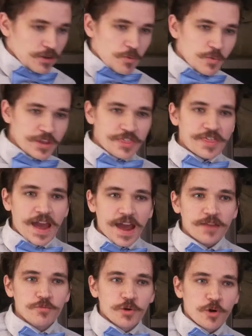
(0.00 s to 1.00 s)
with
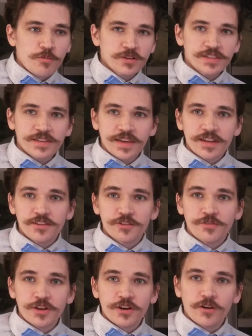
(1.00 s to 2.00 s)
that, we're almost at the end of this
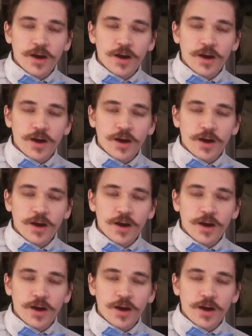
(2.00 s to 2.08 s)
video.